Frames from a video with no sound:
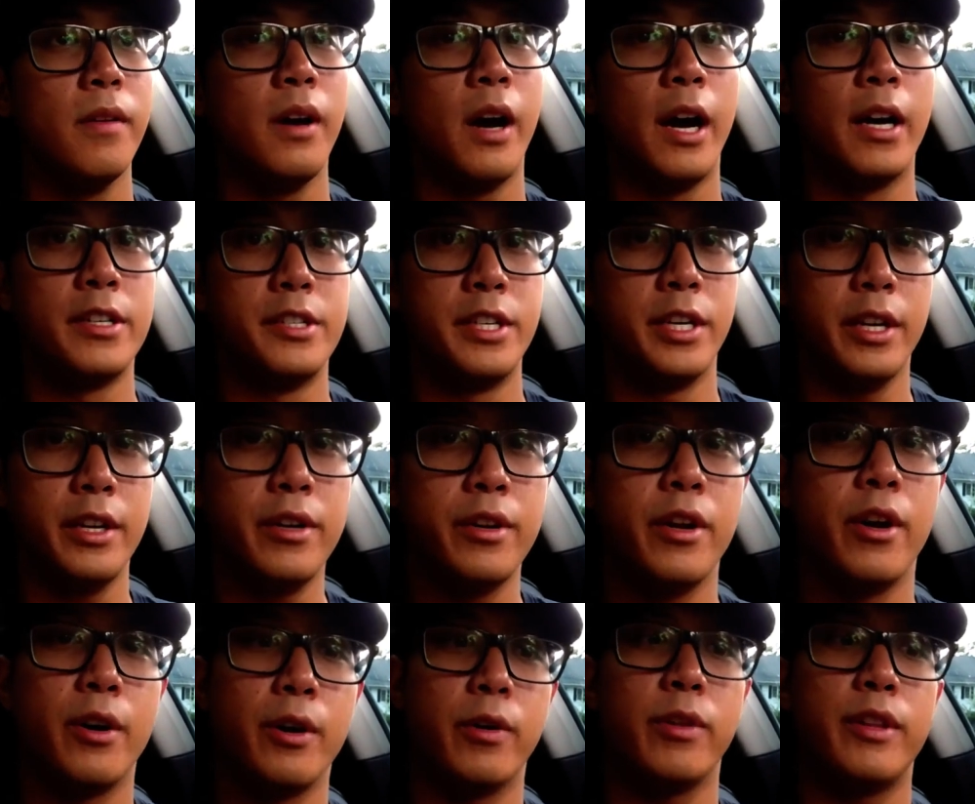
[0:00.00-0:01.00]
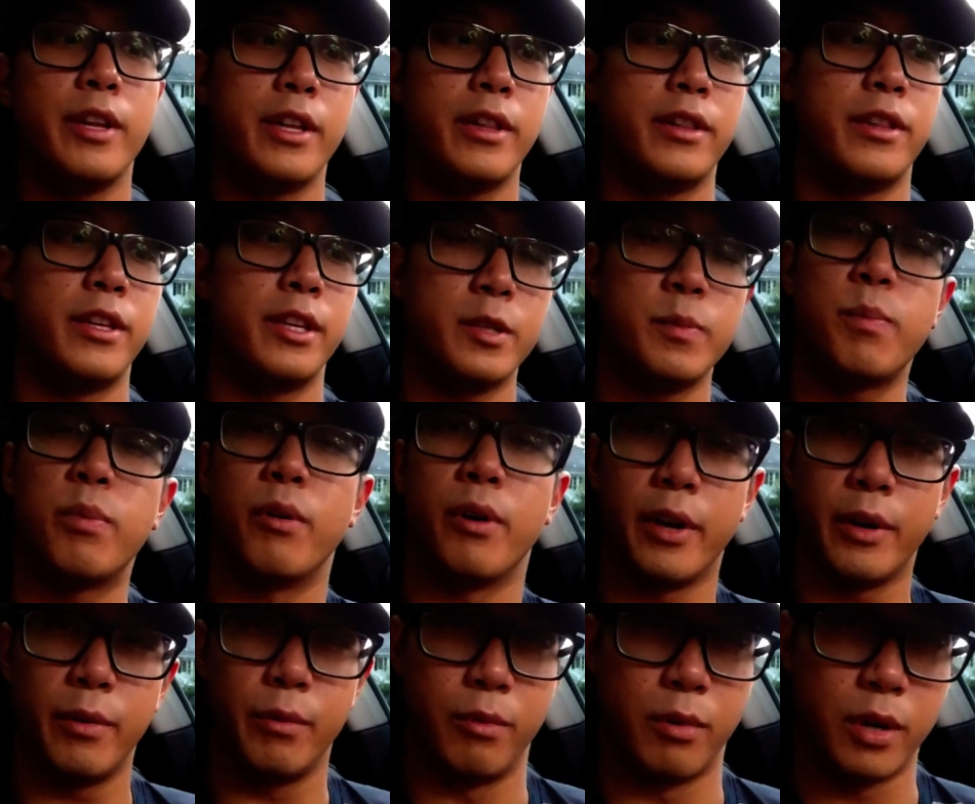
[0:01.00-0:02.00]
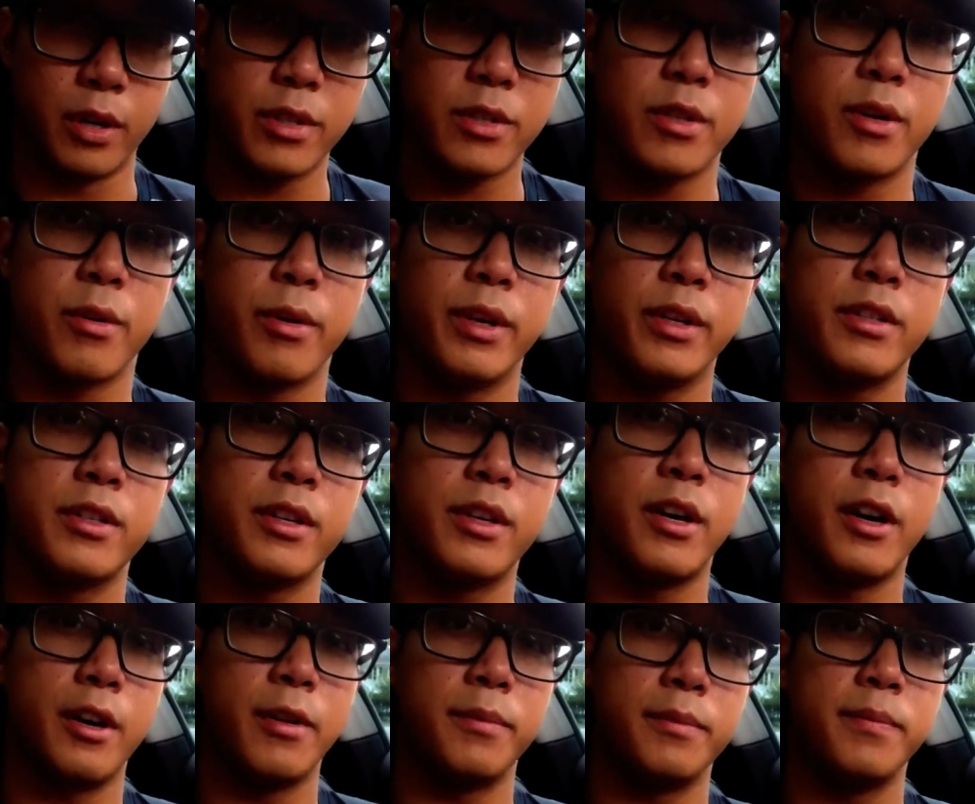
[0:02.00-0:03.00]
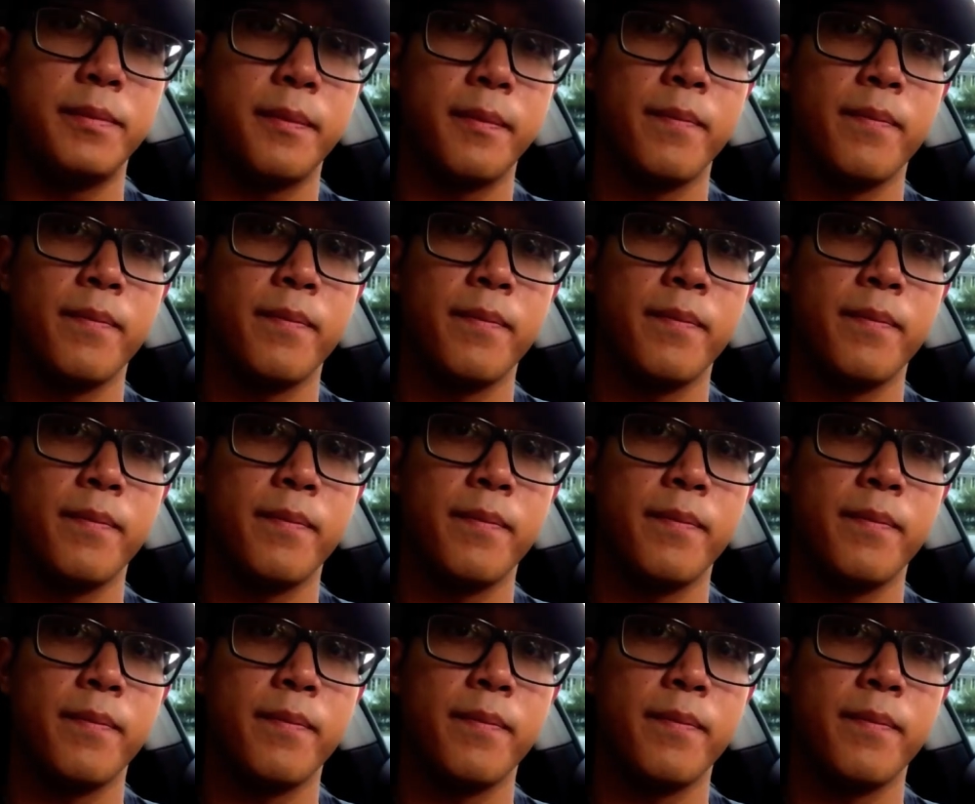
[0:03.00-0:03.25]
I did know that this point was going to come